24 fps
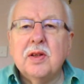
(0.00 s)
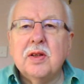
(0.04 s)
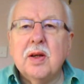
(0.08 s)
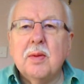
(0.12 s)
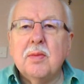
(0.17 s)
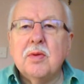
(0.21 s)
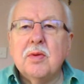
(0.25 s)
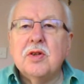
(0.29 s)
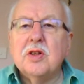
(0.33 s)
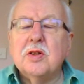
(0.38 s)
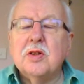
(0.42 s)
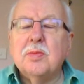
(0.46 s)

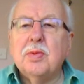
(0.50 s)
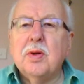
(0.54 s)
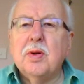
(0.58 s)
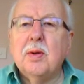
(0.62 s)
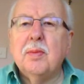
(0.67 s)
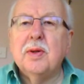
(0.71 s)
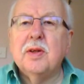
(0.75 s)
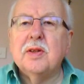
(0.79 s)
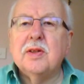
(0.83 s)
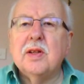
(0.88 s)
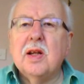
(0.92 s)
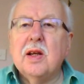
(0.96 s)
Temperatures
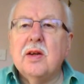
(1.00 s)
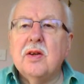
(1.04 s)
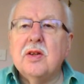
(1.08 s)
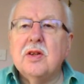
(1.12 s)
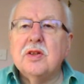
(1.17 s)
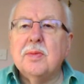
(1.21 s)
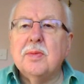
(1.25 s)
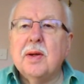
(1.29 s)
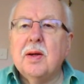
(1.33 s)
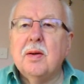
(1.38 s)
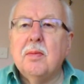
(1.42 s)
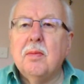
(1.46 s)
probably as low
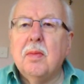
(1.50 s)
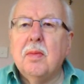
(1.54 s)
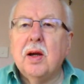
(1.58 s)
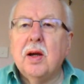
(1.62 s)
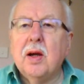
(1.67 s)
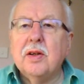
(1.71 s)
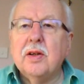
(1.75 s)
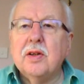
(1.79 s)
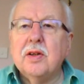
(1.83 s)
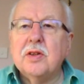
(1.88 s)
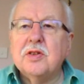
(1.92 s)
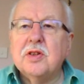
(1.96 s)
as about
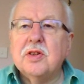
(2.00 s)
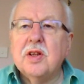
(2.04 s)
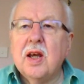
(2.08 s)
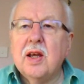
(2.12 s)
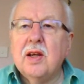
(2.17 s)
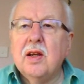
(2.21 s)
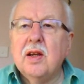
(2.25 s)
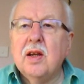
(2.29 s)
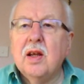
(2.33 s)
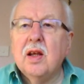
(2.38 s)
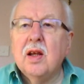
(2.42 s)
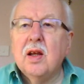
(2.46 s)
minus
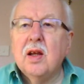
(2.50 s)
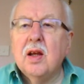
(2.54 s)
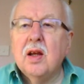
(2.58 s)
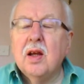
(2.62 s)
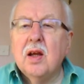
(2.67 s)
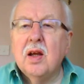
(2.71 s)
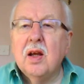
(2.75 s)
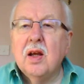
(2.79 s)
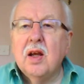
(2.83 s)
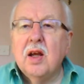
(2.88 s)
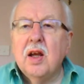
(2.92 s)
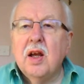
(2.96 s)
10.
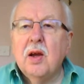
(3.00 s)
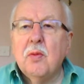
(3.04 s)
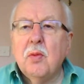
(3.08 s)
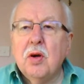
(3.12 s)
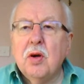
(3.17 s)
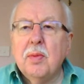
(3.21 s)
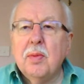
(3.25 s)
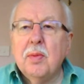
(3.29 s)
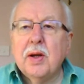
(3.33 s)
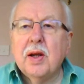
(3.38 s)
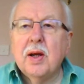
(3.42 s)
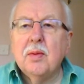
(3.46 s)
It
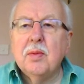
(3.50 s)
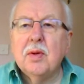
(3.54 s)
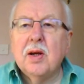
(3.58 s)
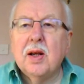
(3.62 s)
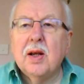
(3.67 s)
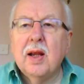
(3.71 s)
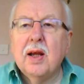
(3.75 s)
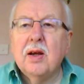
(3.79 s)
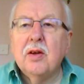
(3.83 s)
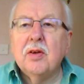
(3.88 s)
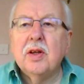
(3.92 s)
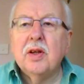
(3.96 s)
will become
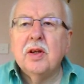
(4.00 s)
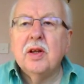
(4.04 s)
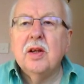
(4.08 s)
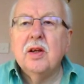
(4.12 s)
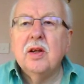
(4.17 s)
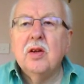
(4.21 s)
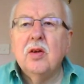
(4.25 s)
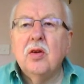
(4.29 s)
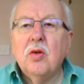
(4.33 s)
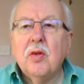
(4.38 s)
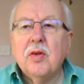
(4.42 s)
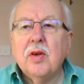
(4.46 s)
cloudy
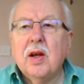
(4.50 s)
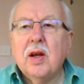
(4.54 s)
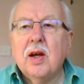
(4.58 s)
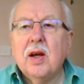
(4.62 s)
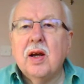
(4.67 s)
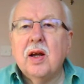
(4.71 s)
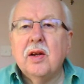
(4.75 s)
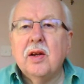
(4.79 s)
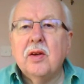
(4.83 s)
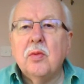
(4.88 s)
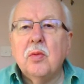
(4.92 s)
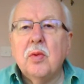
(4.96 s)
in Northern
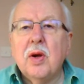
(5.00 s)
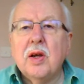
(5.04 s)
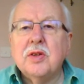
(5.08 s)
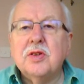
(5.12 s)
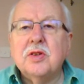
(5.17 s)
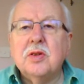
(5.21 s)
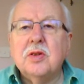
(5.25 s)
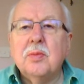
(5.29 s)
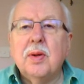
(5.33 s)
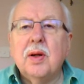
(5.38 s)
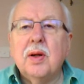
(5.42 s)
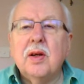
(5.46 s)
Ireland and
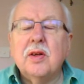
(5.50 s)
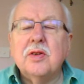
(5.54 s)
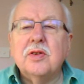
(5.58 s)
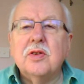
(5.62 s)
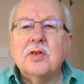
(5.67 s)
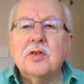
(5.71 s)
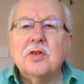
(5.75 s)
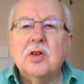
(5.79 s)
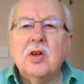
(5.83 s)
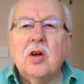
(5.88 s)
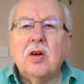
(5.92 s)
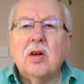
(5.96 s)
western parts
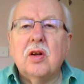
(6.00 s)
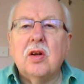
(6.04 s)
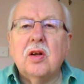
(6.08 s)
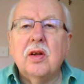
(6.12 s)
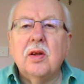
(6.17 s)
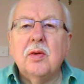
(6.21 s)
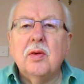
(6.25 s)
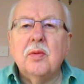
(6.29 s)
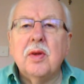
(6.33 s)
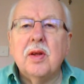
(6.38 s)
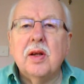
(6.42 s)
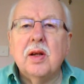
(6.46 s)
of
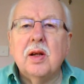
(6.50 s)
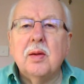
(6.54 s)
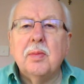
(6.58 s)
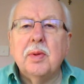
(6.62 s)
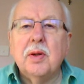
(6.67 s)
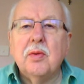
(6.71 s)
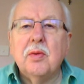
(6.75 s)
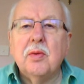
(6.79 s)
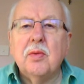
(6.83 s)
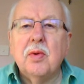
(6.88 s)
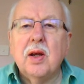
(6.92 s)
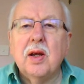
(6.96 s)
Scotland with a little
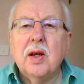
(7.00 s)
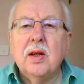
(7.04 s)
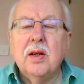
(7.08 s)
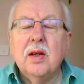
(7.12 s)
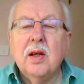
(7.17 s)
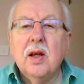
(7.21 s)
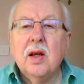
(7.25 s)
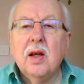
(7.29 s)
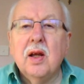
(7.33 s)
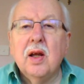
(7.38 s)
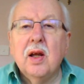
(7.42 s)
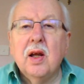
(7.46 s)
bit of
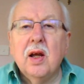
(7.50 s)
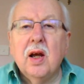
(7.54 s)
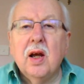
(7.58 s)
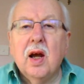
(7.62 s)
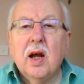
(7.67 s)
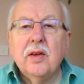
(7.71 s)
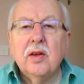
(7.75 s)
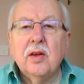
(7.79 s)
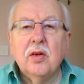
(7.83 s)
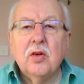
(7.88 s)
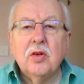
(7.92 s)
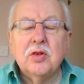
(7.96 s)
rain.
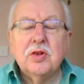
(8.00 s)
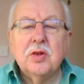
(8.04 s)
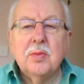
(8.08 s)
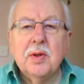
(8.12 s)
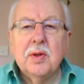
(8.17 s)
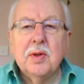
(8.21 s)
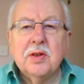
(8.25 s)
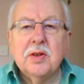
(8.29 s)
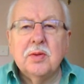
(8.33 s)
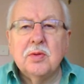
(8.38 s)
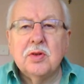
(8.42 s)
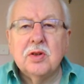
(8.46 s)
And there'll also
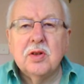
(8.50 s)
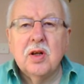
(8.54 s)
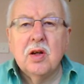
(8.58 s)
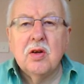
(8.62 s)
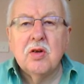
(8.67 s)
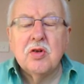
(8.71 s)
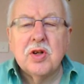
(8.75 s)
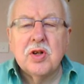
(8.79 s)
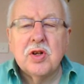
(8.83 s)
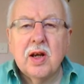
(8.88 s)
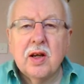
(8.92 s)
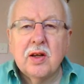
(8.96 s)
be some
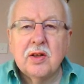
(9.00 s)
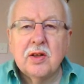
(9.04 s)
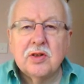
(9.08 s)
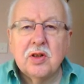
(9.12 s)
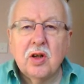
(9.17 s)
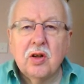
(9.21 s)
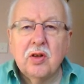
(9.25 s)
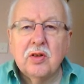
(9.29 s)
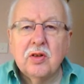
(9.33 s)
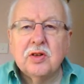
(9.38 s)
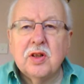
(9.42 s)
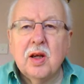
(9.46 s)
snow showers
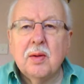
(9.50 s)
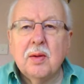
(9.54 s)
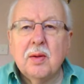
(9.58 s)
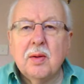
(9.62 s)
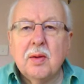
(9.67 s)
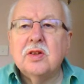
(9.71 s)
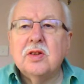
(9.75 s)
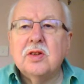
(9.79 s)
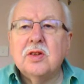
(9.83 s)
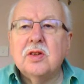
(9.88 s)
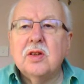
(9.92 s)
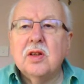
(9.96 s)
on some
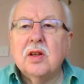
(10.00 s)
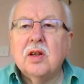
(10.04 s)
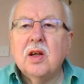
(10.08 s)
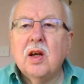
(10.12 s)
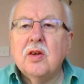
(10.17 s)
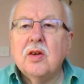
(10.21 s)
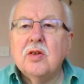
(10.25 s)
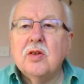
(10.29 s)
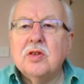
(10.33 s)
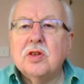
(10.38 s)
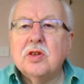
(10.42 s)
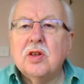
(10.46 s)
eastern
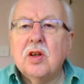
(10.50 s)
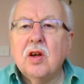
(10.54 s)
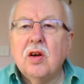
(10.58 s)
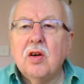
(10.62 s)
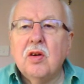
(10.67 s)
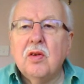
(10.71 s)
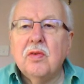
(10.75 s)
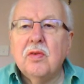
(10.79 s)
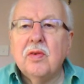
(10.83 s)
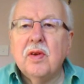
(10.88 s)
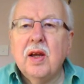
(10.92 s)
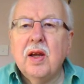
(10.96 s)
coasts
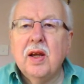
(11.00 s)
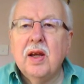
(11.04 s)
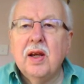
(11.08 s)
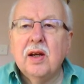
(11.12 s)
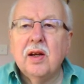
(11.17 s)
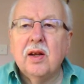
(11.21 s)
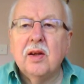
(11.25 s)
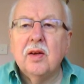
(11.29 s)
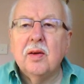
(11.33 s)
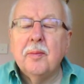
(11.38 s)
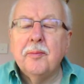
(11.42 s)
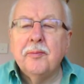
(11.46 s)
of
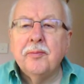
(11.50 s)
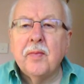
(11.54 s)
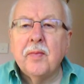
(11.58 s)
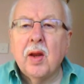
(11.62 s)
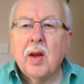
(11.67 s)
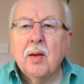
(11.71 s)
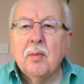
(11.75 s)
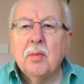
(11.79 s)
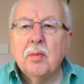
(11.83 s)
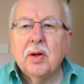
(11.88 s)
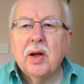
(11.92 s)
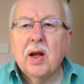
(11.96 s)
England.
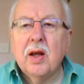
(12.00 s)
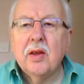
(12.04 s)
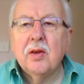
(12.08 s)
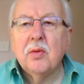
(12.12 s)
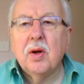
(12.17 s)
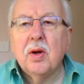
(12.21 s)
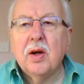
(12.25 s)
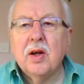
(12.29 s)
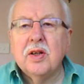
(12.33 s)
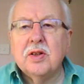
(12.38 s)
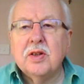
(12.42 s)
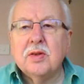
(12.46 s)
But
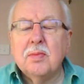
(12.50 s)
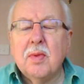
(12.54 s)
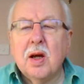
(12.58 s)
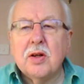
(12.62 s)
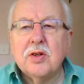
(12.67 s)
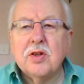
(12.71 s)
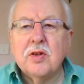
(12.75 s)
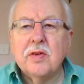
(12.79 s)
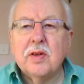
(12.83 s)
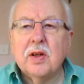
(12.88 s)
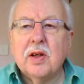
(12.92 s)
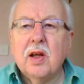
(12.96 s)
otherwise,
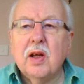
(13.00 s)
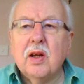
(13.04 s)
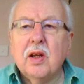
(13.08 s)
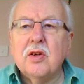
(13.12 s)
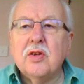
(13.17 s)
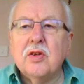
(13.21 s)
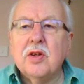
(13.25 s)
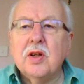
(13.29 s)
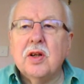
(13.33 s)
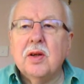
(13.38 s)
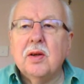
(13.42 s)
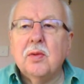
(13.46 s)
much of the
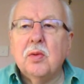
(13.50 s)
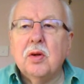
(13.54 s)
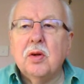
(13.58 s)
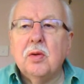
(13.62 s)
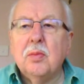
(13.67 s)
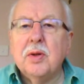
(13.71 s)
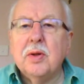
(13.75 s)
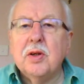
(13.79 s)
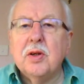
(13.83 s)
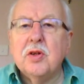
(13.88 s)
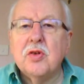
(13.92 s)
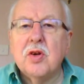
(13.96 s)
country
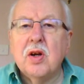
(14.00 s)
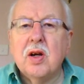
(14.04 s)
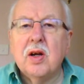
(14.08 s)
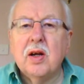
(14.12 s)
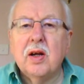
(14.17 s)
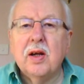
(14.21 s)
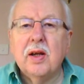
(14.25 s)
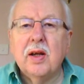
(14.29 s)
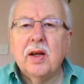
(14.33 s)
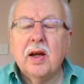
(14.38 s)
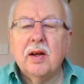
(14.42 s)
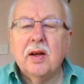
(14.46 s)
will be
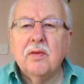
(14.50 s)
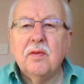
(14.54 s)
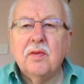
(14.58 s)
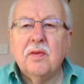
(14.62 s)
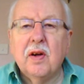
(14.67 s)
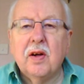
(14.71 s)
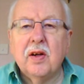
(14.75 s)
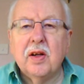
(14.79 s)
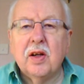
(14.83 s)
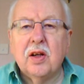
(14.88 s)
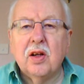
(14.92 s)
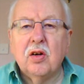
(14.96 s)
dry and
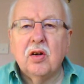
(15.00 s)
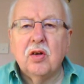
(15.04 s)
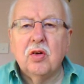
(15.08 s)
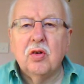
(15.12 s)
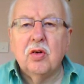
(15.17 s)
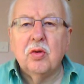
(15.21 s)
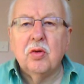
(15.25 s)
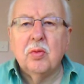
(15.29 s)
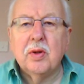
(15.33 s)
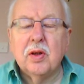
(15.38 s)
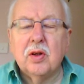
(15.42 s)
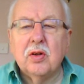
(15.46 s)
very
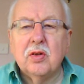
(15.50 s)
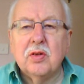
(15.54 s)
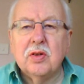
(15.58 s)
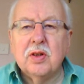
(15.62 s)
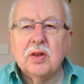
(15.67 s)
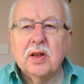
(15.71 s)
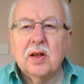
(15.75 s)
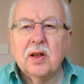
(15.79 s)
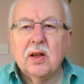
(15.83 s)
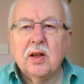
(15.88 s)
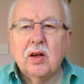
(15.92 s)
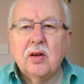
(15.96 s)
cold with a good
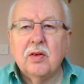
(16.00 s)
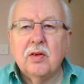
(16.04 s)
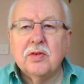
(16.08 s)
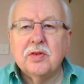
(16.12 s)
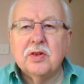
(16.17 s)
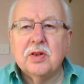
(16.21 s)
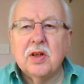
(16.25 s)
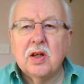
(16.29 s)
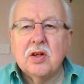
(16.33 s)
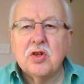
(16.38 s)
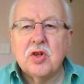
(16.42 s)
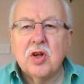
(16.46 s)
deal of
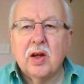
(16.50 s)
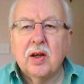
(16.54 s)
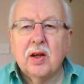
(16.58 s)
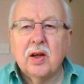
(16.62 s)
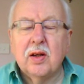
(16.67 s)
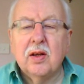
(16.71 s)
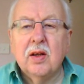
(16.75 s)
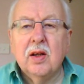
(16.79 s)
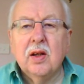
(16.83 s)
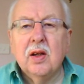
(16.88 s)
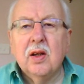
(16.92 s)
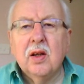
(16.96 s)

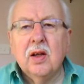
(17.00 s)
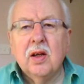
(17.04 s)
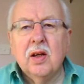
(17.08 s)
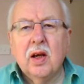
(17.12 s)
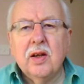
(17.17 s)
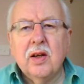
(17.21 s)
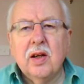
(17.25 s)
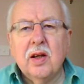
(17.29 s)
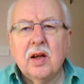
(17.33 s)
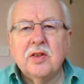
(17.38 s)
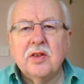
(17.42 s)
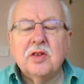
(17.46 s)
sunshine.
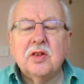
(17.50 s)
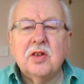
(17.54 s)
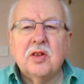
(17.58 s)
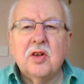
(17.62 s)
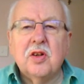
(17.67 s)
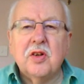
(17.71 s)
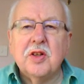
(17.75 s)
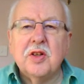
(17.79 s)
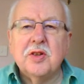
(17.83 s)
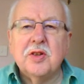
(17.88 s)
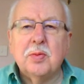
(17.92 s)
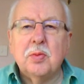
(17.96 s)
A nice
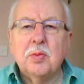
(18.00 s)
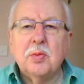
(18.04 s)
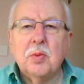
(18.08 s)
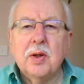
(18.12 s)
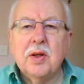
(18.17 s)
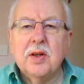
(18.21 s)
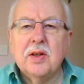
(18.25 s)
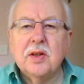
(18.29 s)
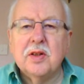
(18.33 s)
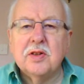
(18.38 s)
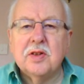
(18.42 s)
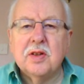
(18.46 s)
crisp
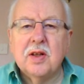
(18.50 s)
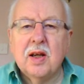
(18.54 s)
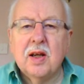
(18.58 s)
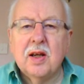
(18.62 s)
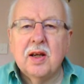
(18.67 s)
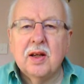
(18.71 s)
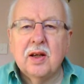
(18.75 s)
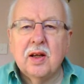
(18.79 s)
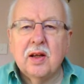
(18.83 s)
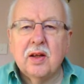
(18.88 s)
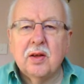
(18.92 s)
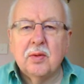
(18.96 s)
winter's
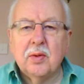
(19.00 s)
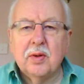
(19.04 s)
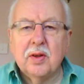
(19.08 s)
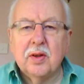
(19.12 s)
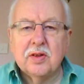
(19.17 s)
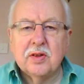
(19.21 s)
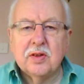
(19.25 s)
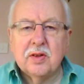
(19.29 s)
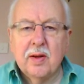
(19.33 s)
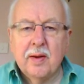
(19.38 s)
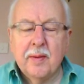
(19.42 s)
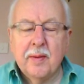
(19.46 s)
day, in other
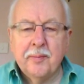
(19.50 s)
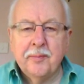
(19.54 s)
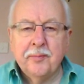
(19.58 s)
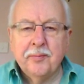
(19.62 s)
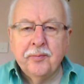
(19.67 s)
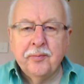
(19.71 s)
words.